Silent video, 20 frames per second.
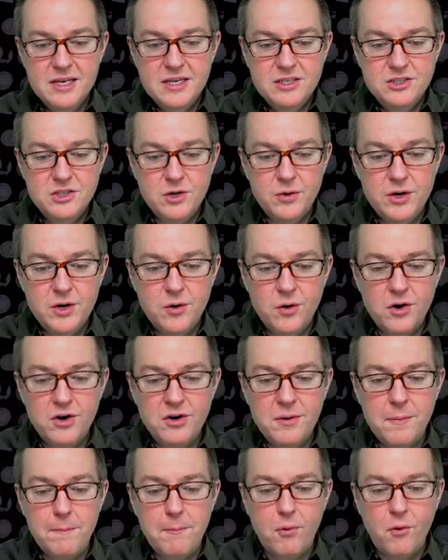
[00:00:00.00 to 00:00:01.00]
So in order
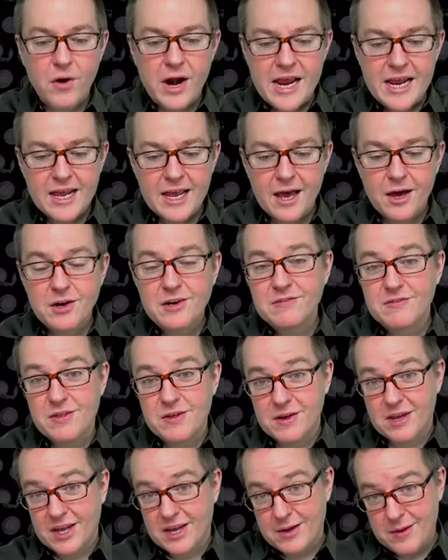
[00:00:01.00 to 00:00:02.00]
to break out of
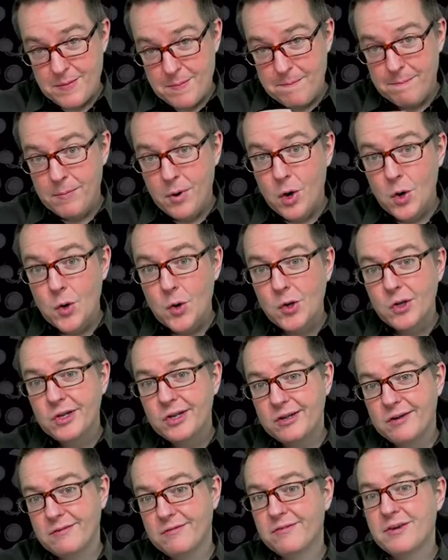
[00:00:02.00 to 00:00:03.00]
the mold
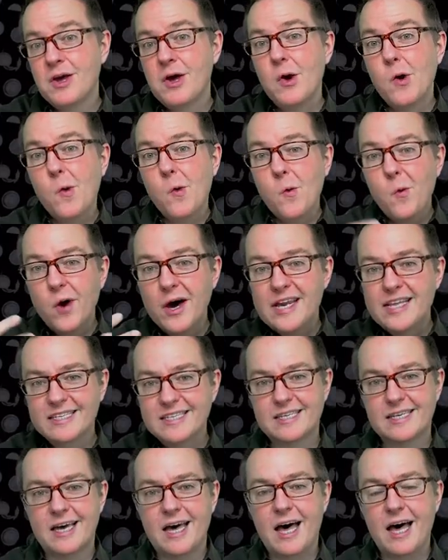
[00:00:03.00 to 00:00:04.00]
of what is
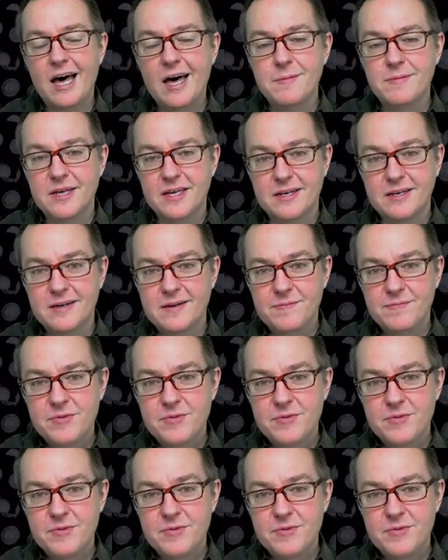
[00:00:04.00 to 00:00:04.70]
common,